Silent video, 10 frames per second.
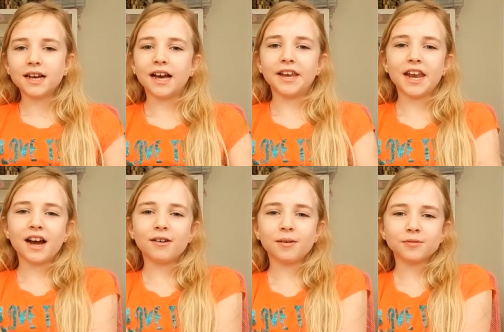And
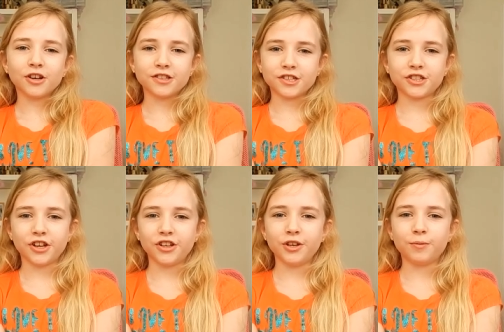now I'm going to show
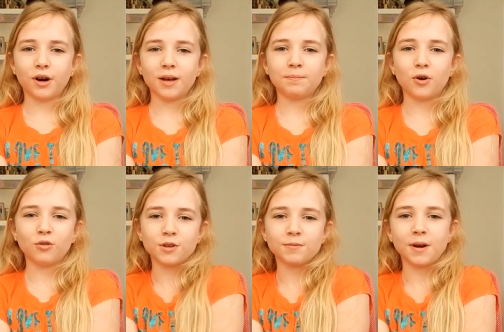you what I
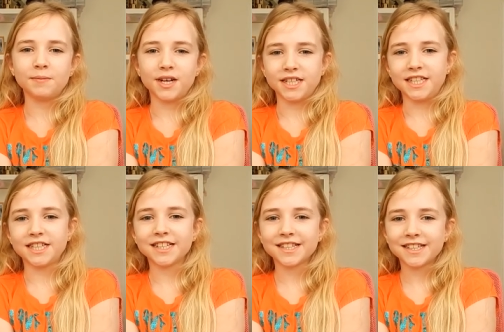bought with my money.
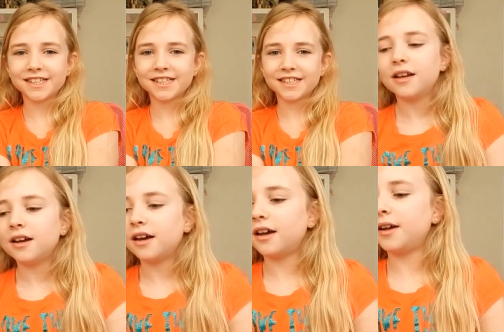
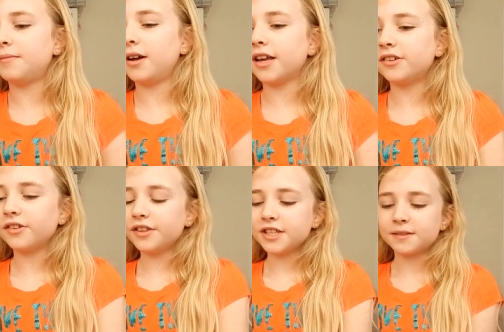Um, I
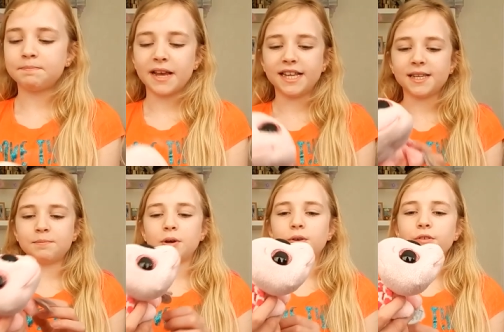got this Beanie
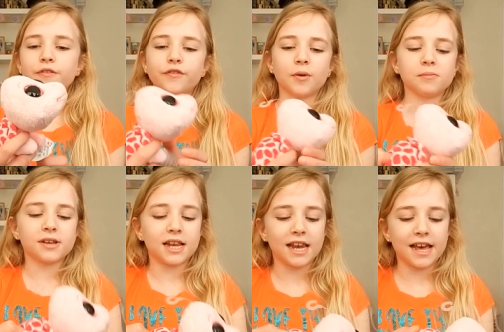Boo from
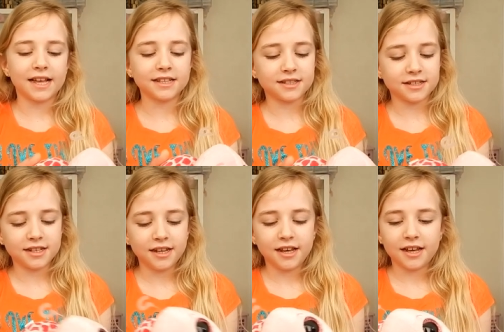Claire's
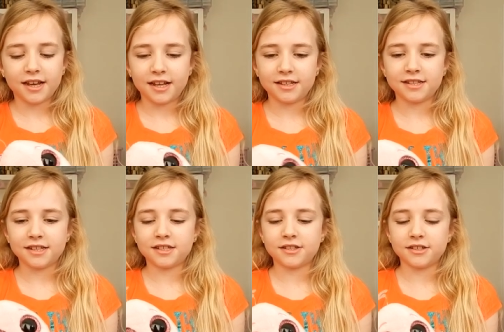and
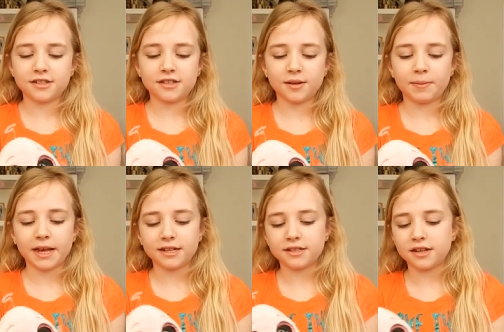it's just a
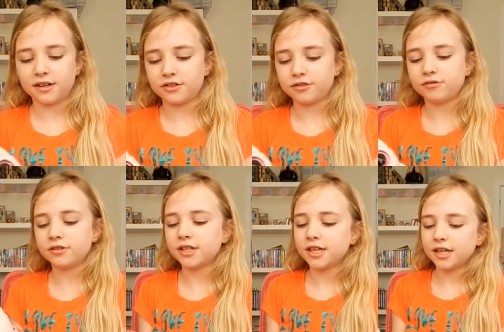pink turtle.
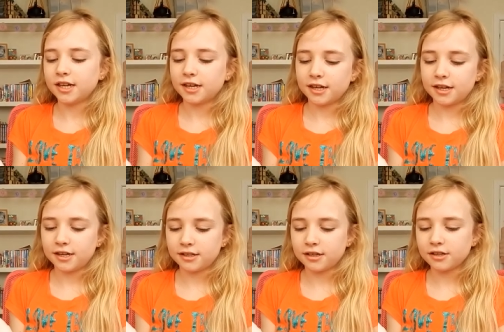
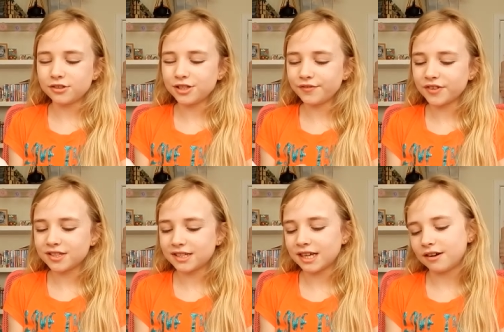And I don't know if
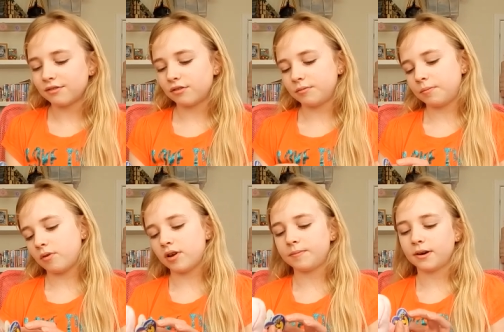it's a girl or
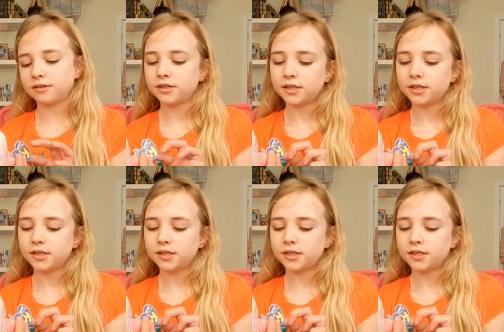a boy, but